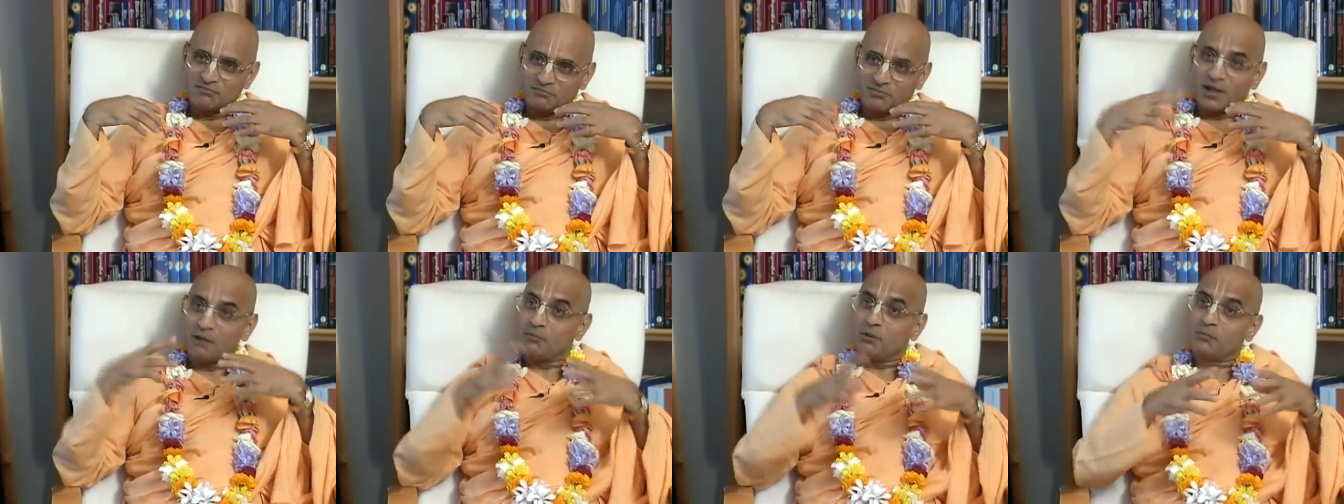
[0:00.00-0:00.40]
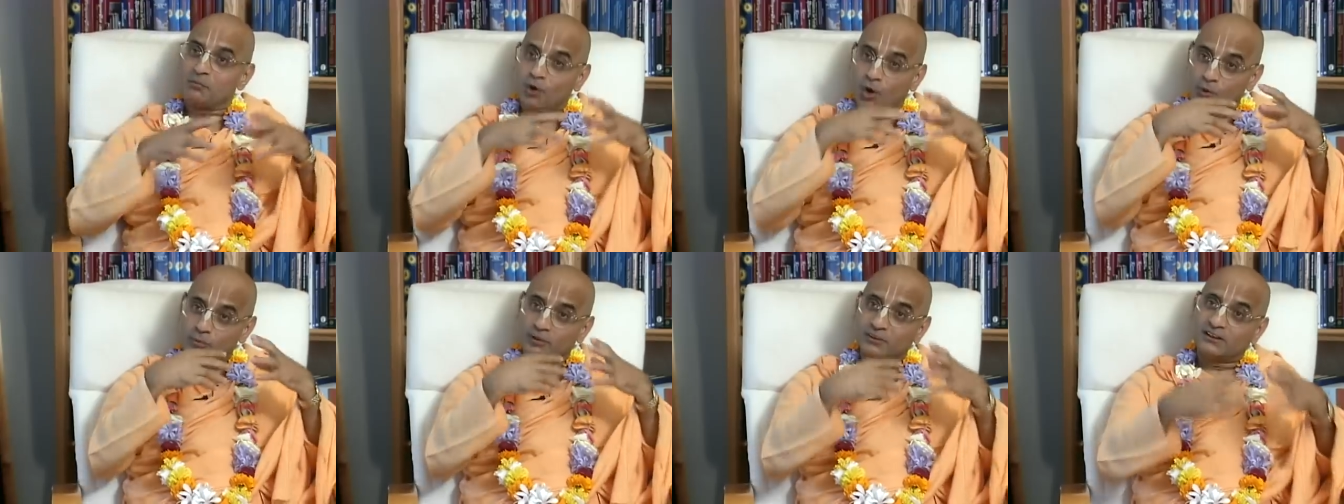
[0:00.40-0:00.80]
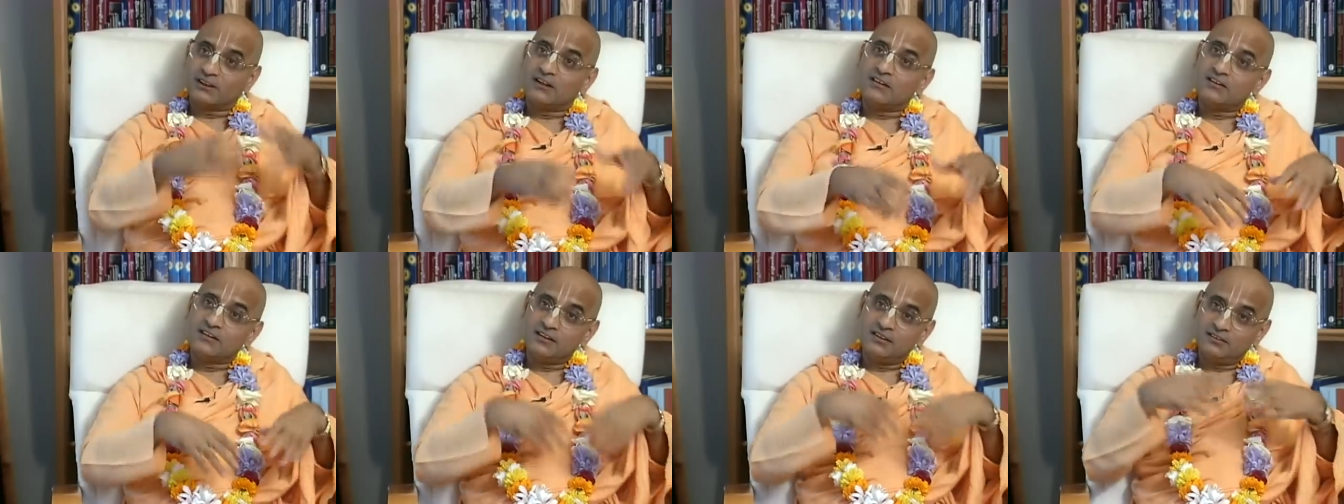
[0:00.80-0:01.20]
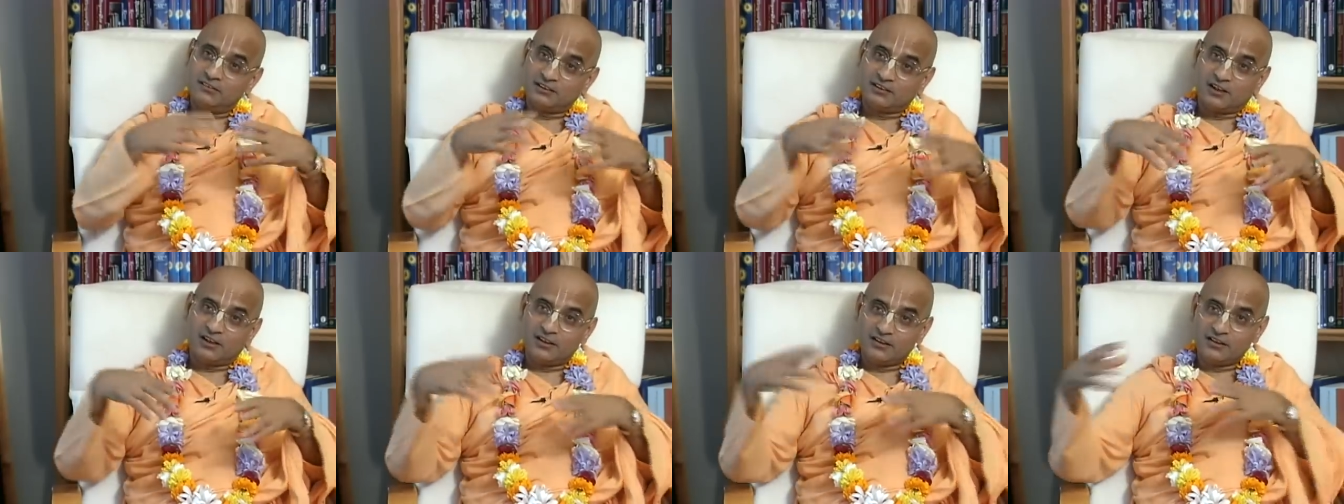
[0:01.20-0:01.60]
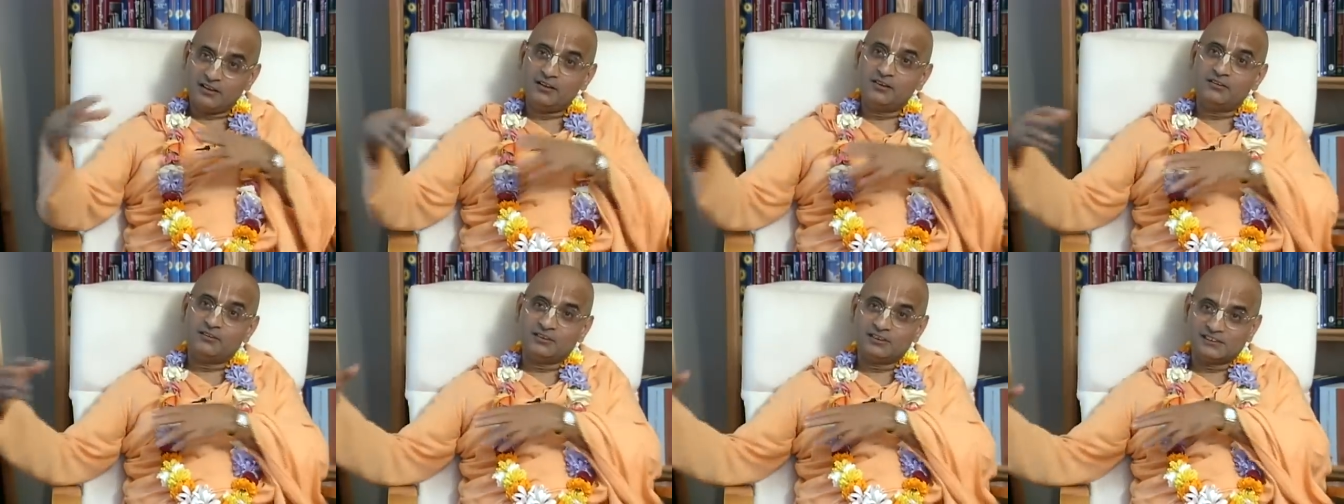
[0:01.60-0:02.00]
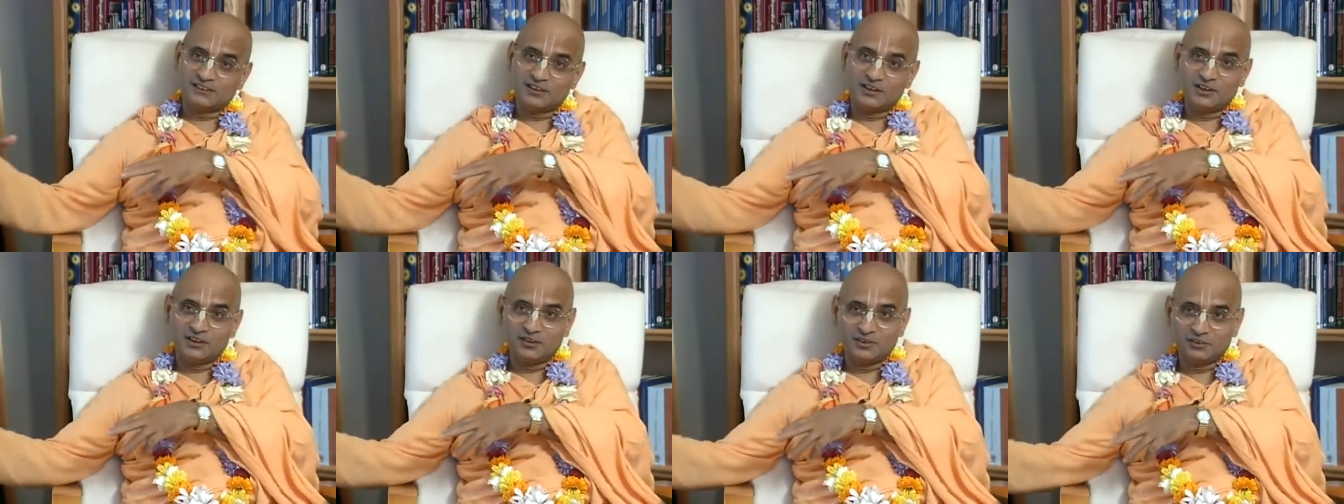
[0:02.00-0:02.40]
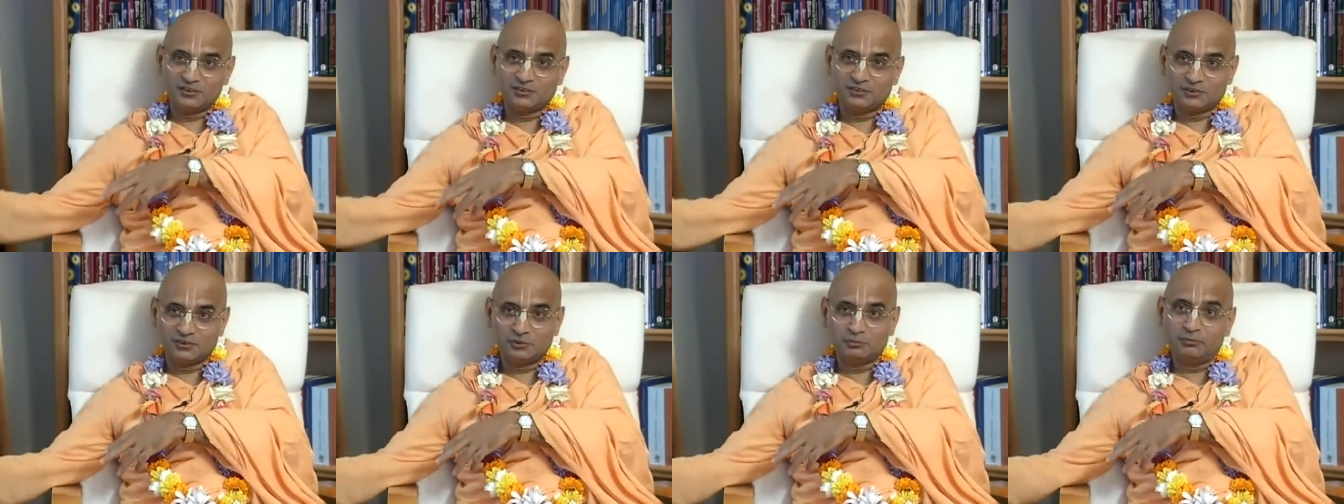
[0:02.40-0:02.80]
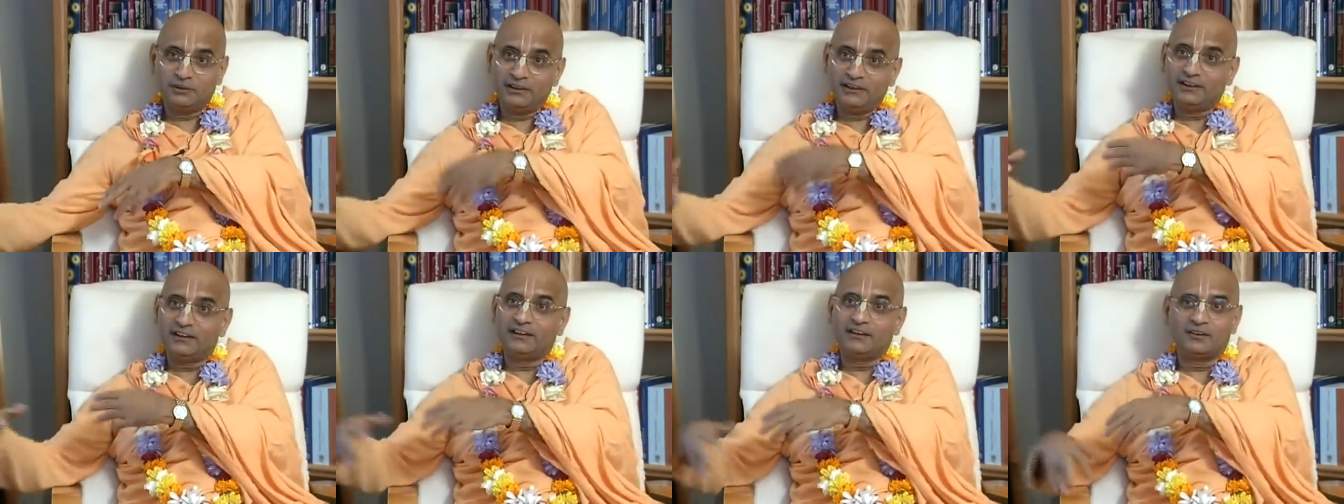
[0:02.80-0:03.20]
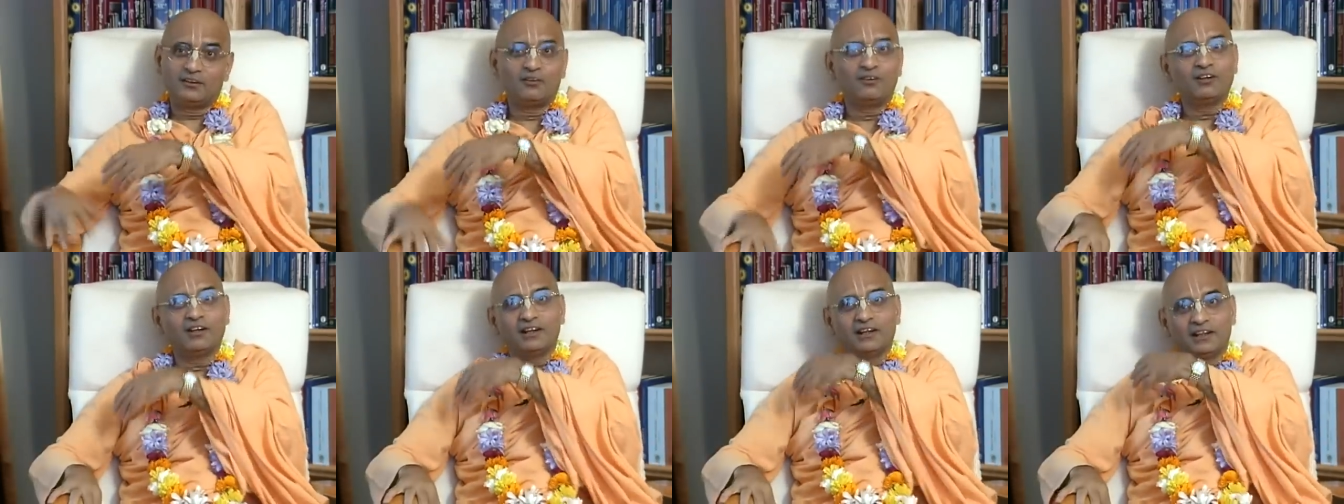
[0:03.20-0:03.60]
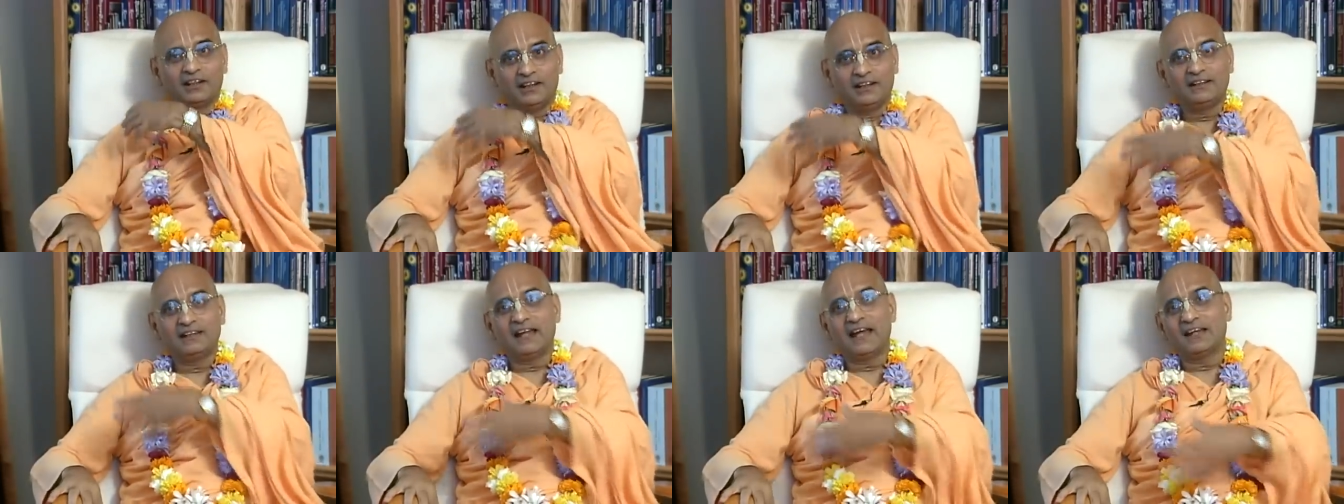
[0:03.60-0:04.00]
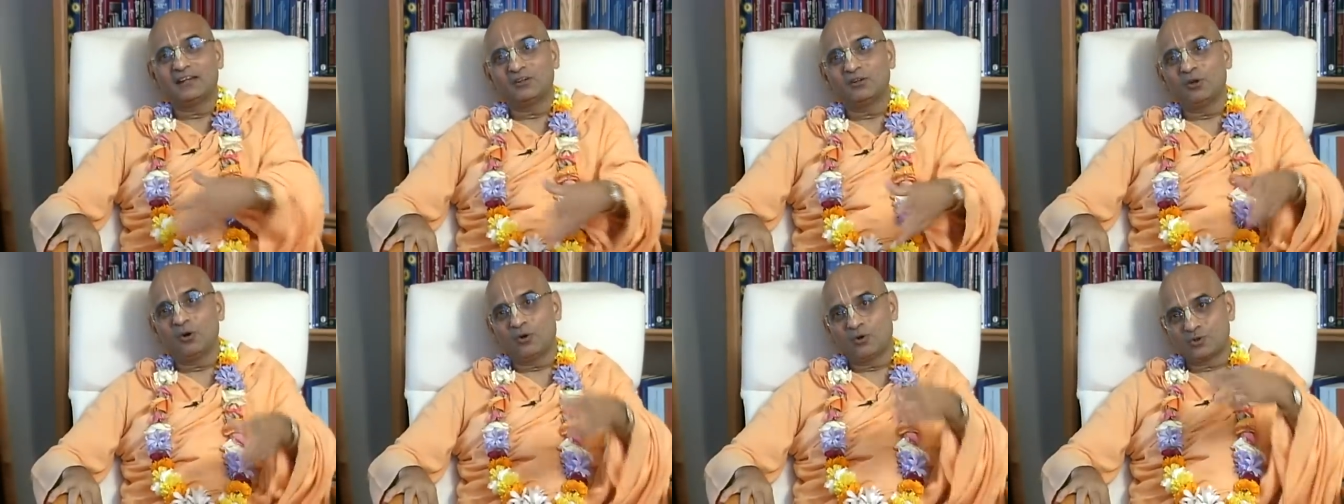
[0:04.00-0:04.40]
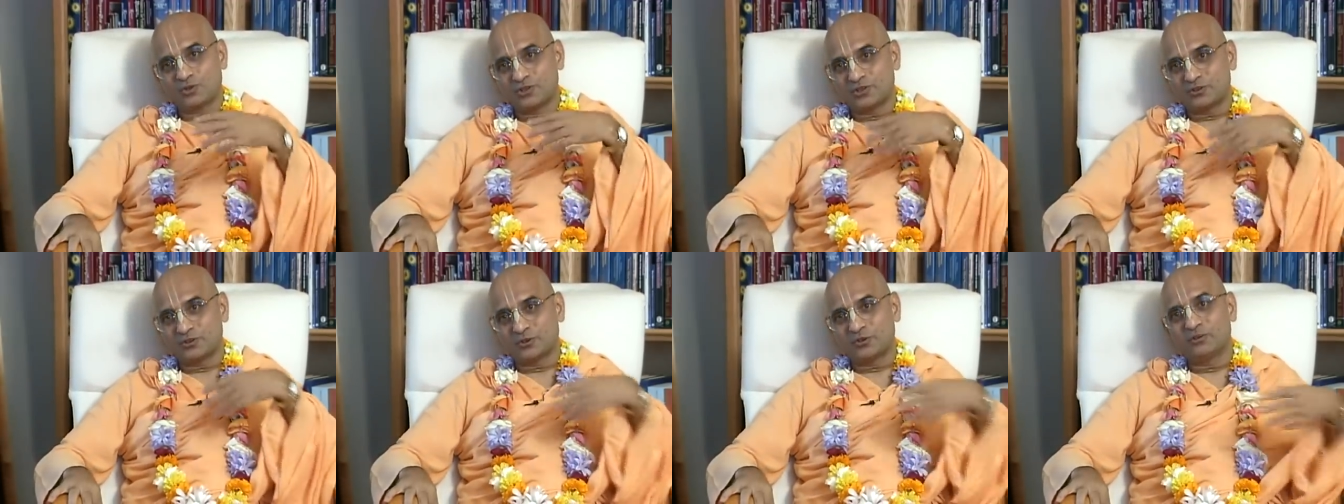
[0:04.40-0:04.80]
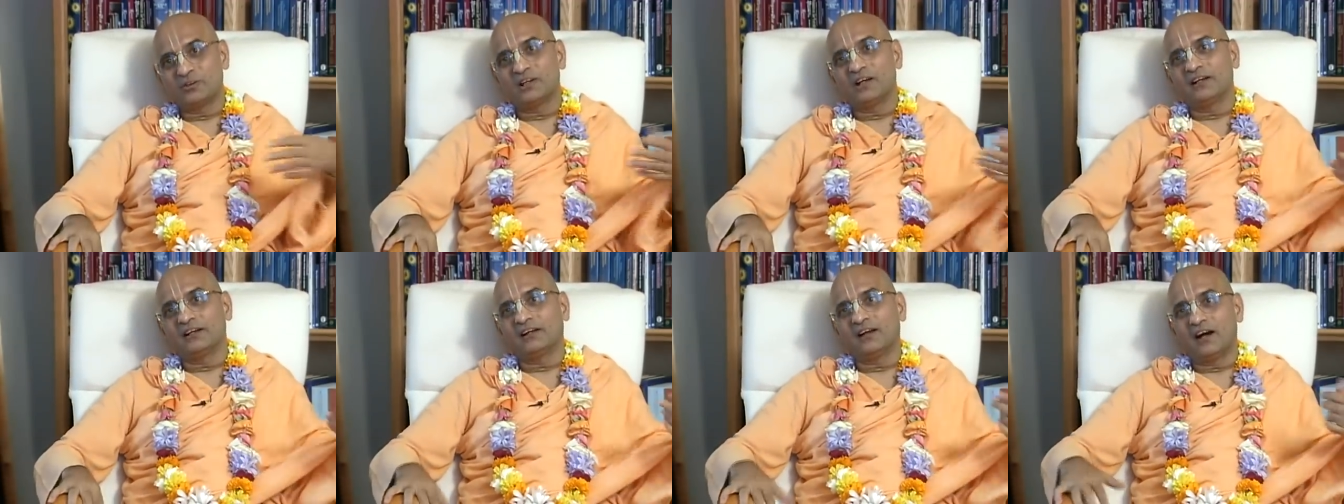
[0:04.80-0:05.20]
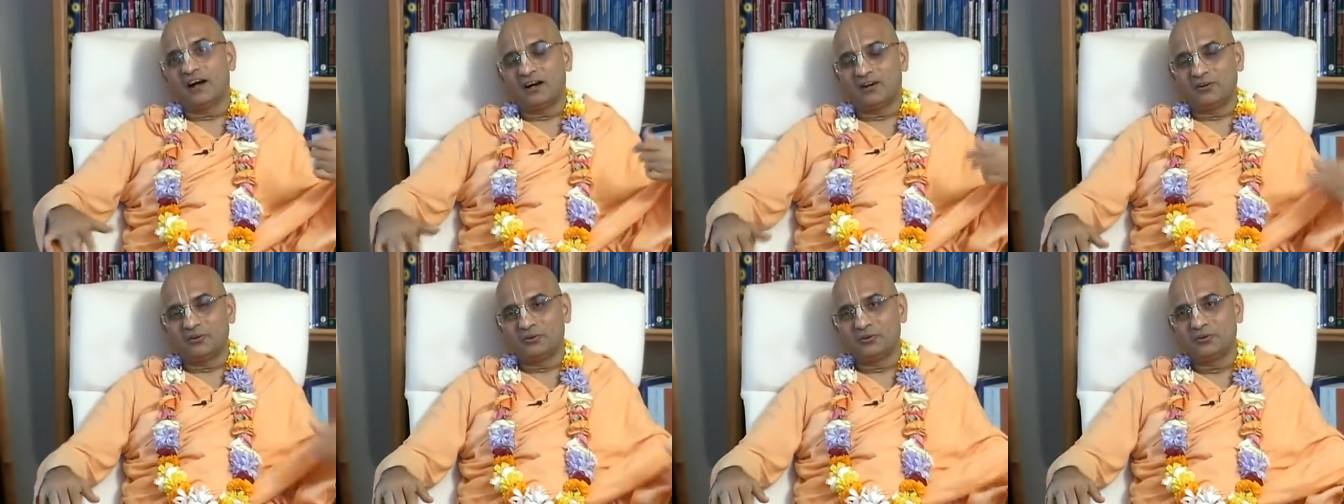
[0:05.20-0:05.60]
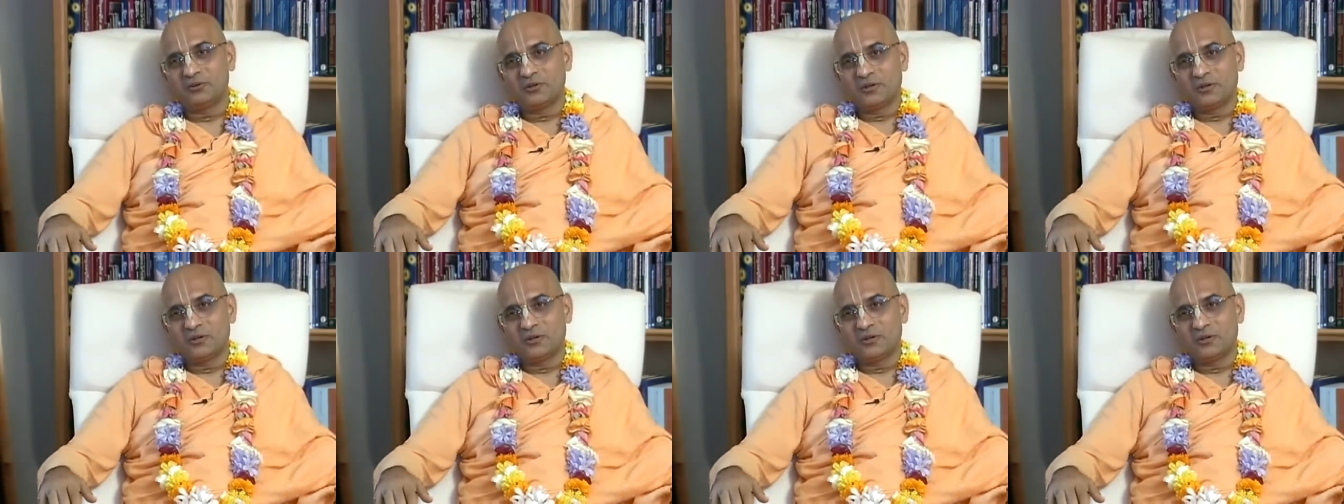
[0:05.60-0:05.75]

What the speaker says: but Prabhupada continuously speaking, like in that note, like how